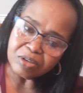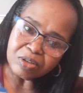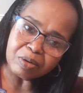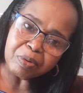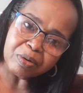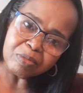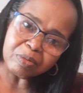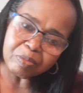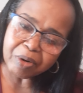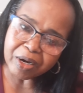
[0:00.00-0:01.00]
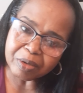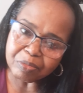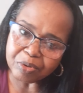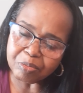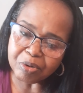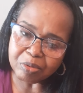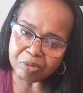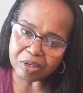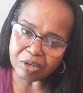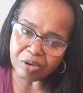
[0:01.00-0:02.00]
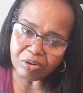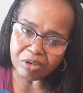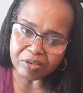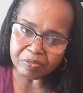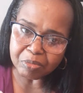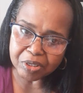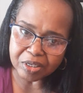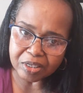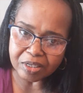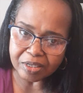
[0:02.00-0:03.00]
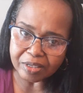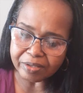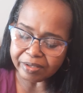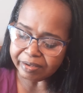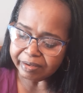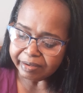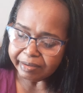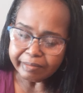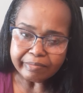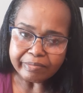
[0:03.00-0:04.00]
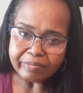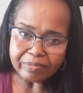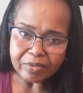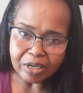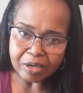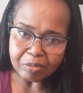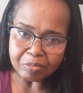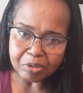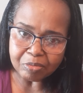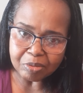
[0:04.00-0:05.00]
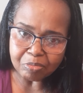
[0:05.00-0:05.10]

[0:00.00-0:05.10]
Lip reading: So I put them in my pocketbook, put them in a car, give them to the kids. Put them in